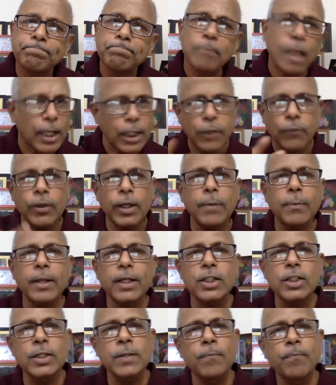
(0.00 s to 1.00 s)
Thank you very
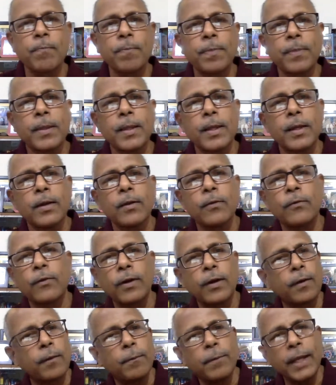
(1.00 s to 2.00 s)
much
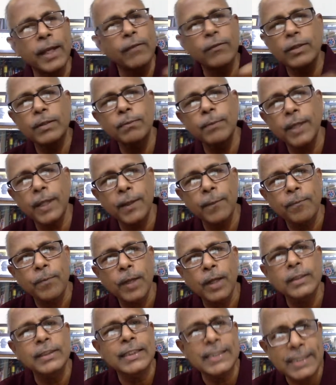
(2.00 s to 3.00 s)
for being with me
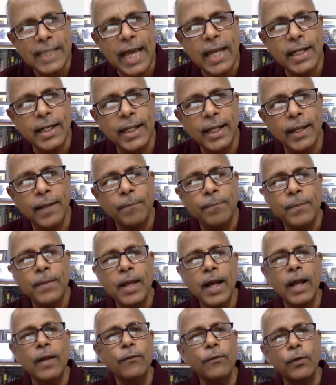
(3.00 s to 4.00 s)
on this Saturday
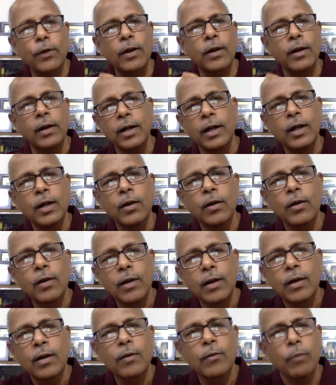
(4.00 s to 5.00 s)
and for
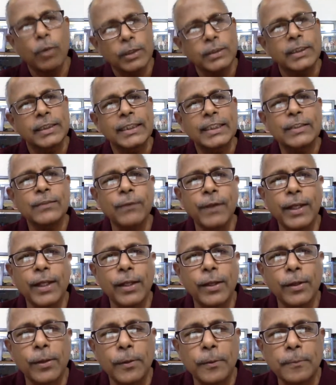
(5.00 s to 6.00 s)
watching this
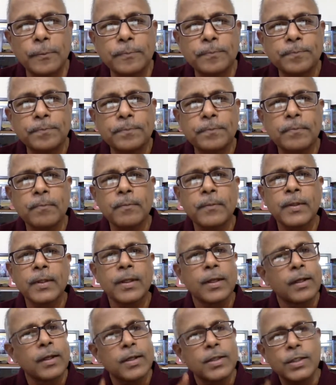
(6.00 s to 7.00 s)
video.
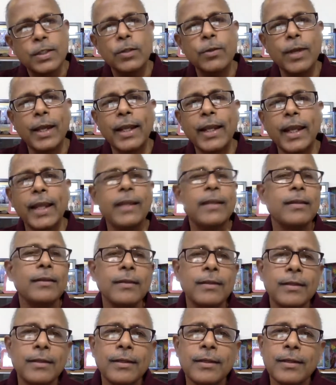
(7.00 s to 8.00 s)
See you
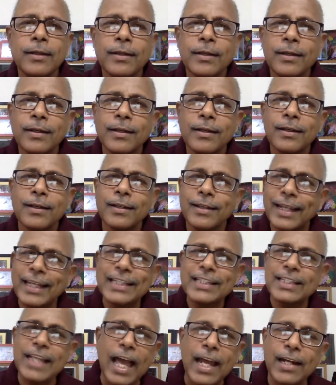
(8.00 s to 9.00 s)
again
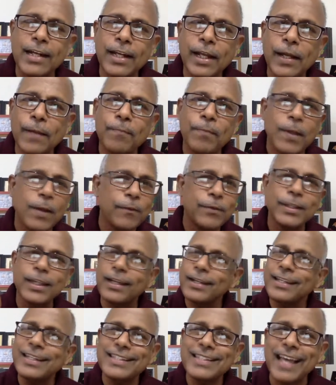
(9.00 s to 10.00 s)
next Saturday with
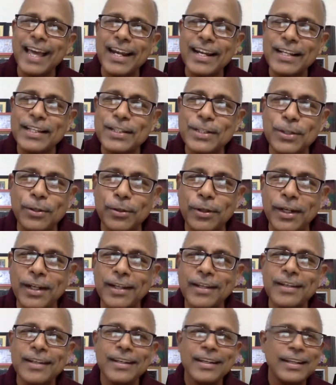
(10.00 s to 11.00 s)
another Saturday
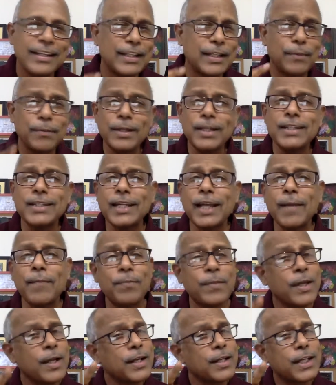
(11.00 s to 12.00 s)
story. In the
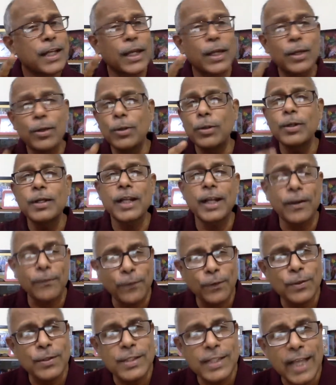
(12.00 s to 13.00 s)
meantime, take good care
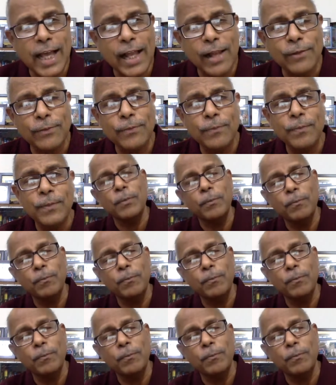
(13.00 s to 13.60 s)
of yourself.